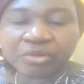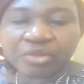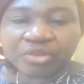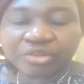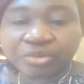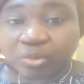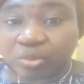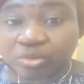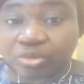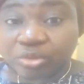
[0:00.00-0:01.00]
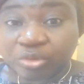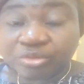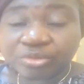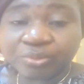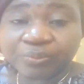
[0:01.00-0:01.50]
So you just go, you go
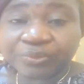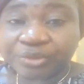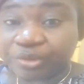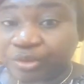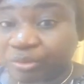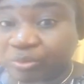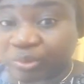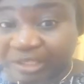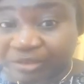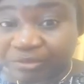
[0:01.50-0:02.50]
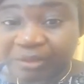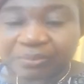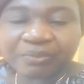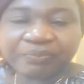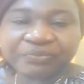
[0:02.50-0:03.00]
to your weakest
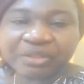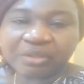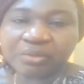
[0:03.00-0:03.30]
rep,